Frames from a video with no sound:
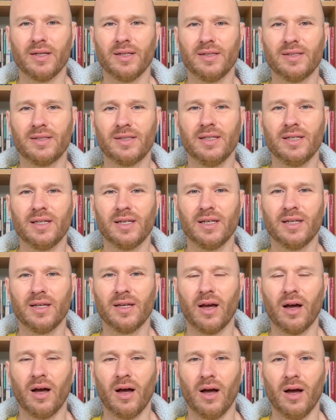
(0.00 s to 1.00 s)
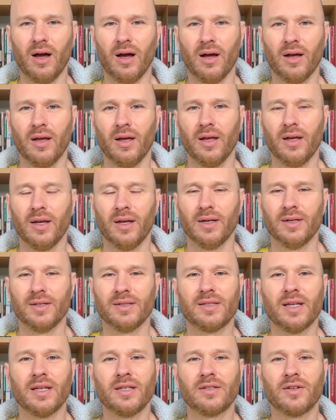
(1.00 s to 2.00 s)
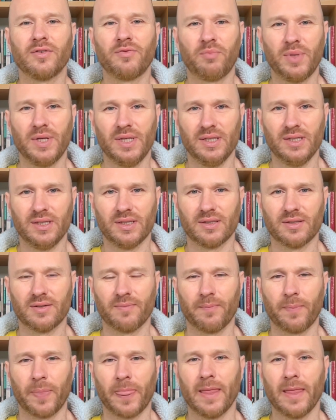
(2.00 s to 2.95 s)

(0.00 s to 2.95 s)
is seeking a sense of peace.